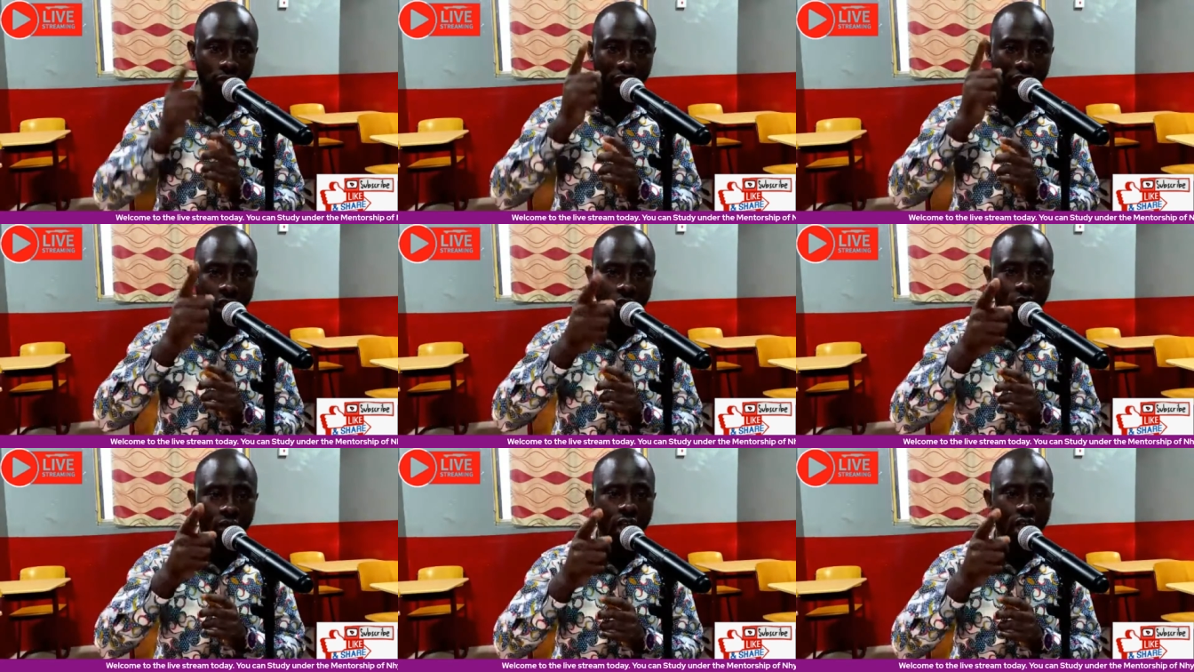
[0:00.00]

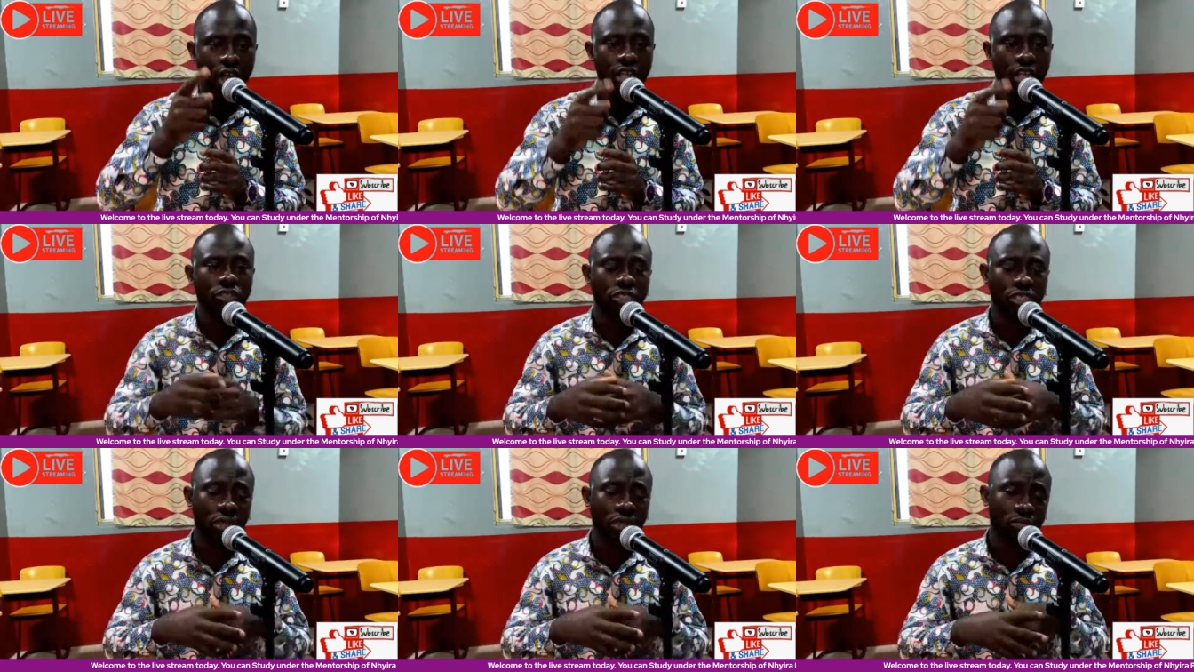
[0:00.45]
I'll catch you
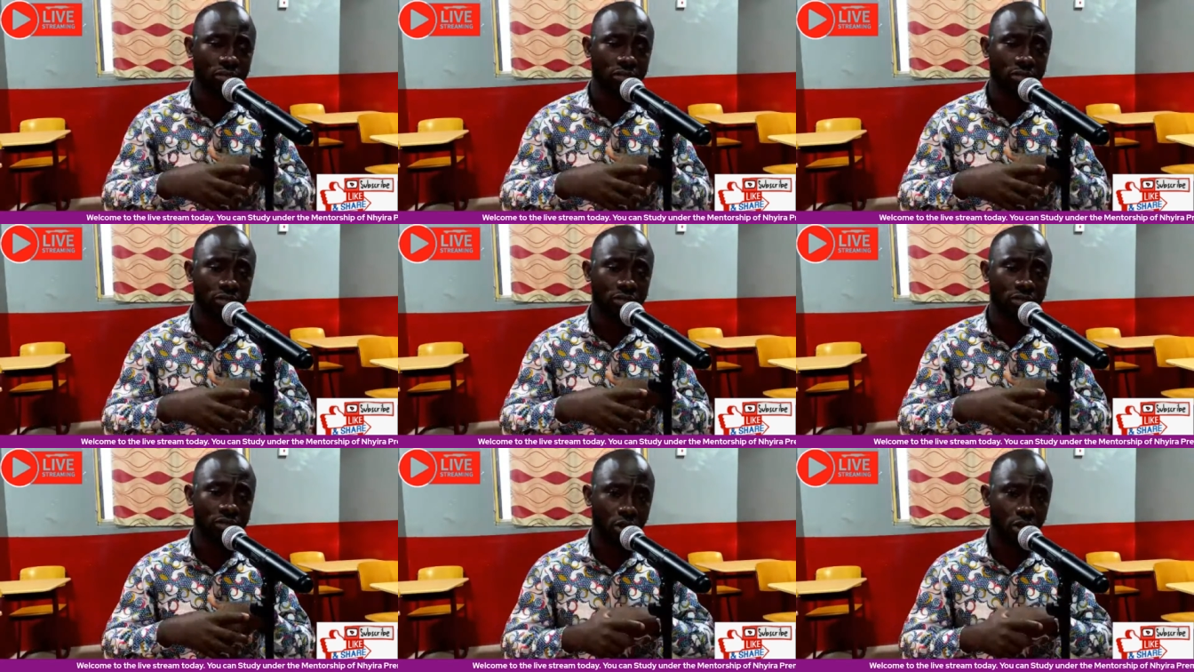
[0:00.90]
same time
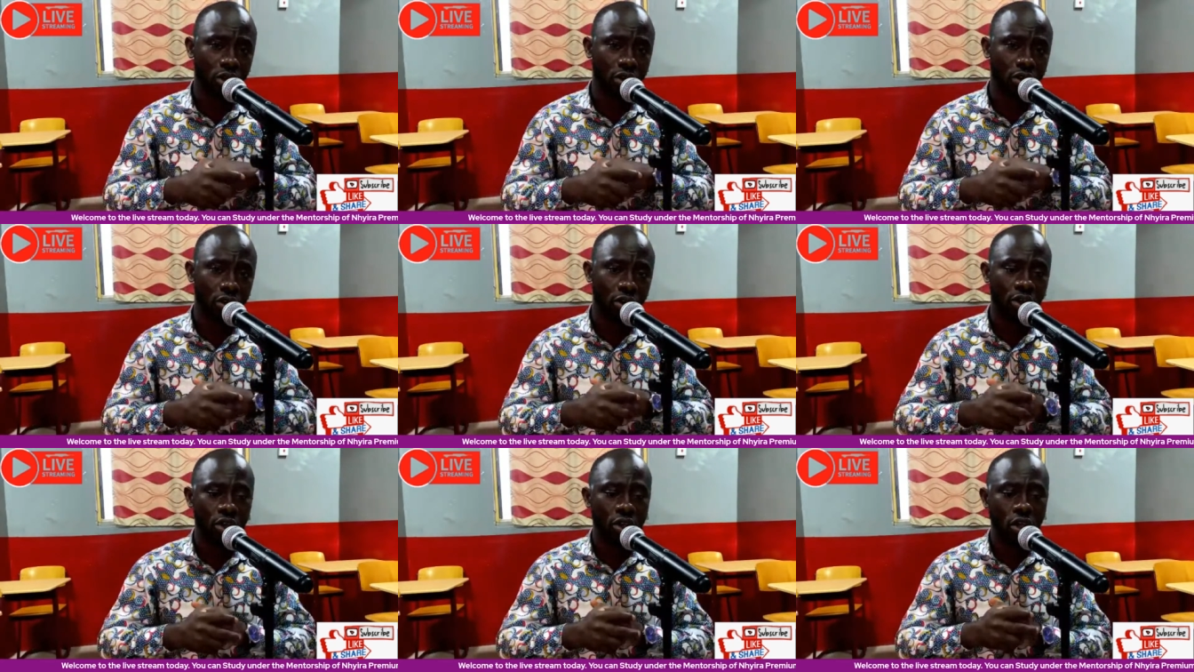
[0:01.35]

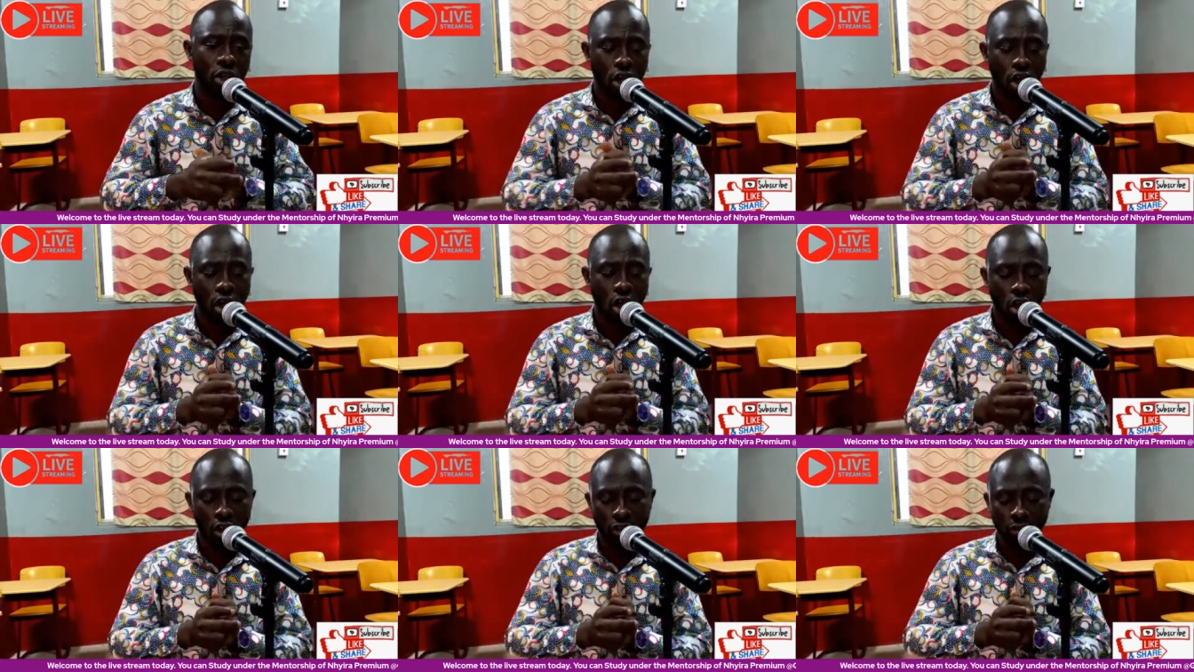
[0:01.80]
tomorrow
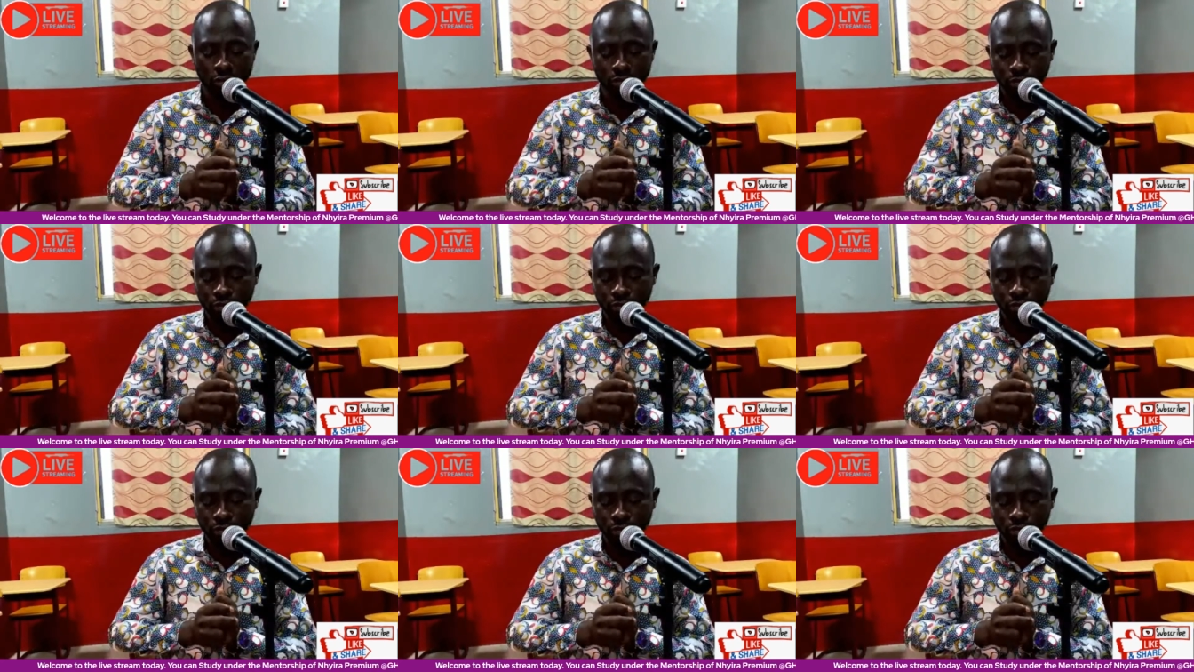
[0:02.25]
on